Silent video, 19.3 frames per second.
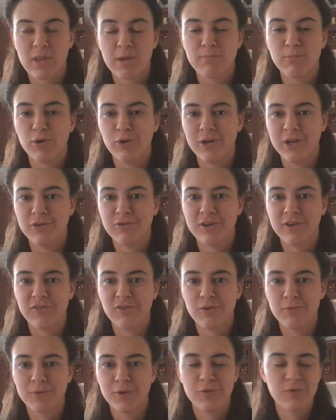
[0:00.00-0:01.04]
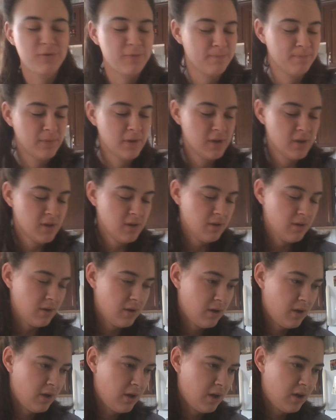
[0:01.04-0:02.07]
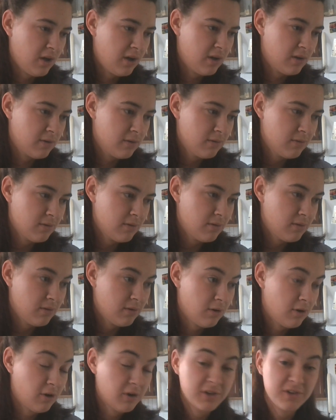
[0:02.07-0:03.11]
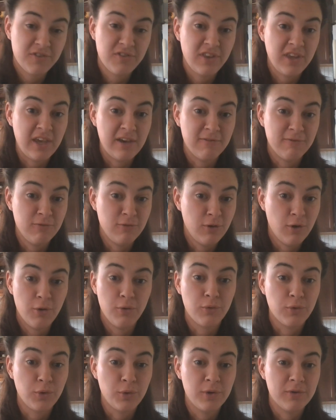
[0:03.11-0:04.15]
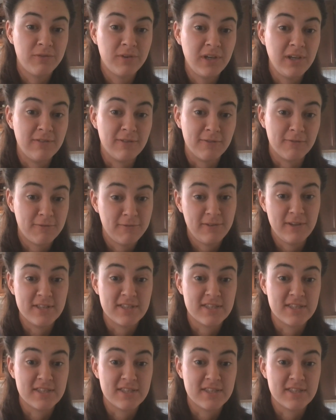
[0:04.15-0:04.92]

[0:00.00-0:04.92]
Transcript: Uh, honestly, have no clue if it even fits anymore because I made that.